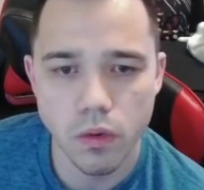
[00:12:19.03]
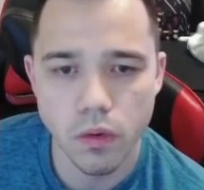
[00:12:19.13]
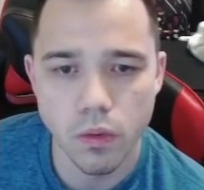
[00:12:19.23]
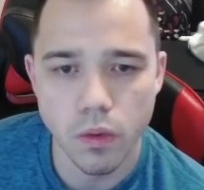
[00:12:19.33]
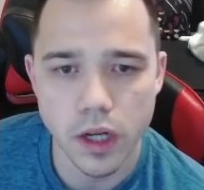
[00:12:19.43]

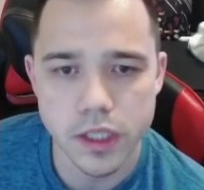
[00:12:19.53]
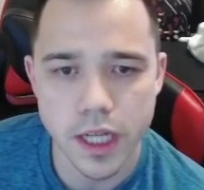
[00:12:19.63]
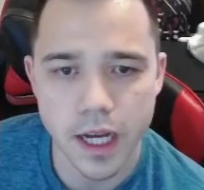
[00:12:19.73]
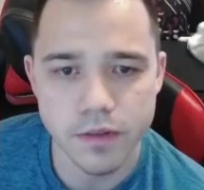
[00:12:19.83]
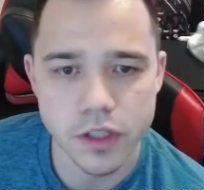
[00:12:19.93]
want to
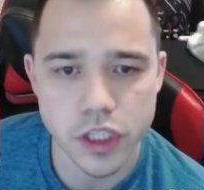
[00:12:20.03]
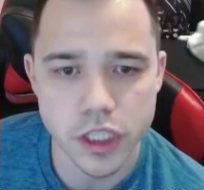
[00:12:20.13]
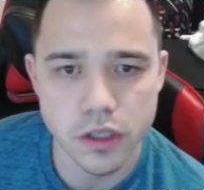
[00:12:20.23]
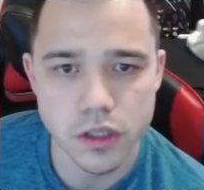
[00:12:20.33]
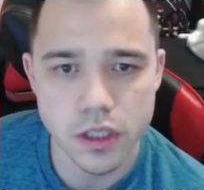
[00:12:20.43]
have to
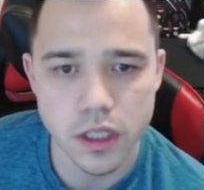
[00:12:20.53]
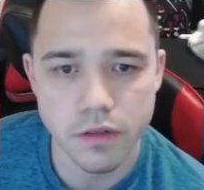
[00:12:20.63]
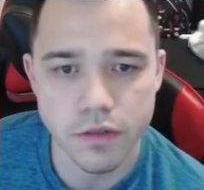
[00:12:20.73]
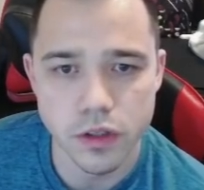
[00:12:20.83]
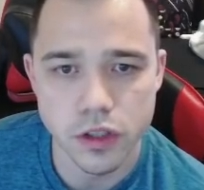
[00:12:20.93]
shield a
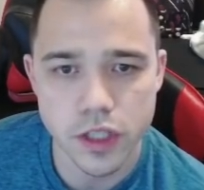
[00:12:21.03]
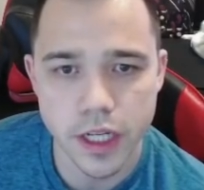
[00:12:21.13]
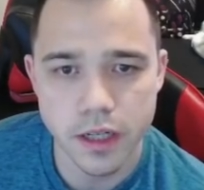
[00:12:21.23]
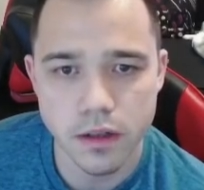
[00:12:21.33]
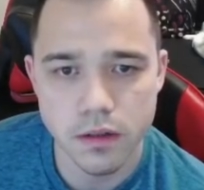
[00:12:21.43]
future
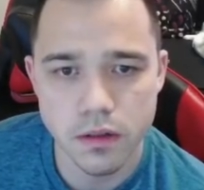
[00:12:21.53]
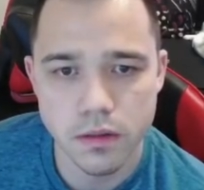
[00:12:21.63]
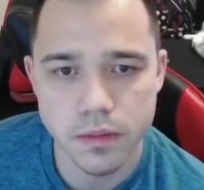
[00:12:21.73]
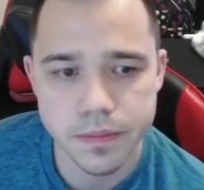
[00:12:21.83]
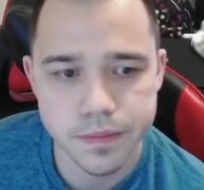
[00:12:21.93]
sight,
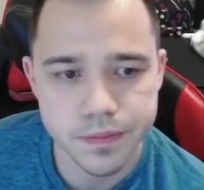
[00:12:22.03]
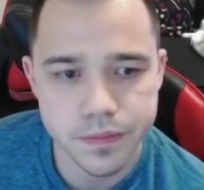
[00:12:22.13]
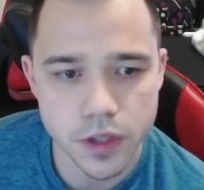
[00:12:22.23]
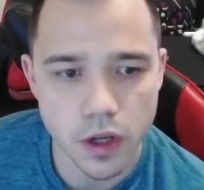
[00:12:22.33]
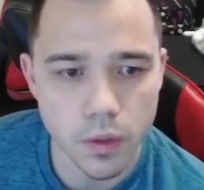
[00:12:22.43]

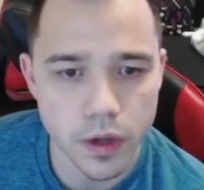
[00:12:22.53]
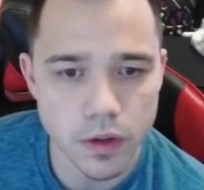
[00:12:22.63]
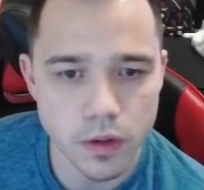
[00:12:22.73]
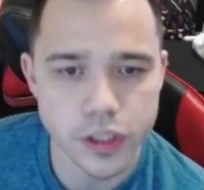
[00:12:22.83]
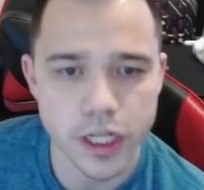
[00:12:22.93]
so we're gonna
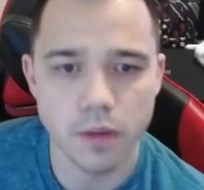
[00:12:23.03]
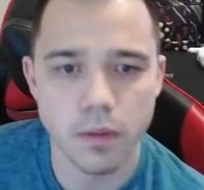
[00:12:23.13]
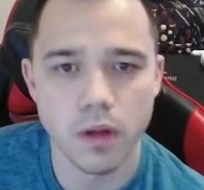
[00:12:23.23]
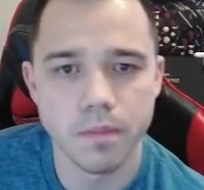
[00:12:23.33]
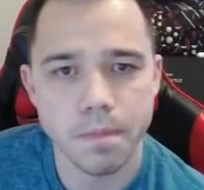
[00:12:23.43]
throw the Shadow Ball,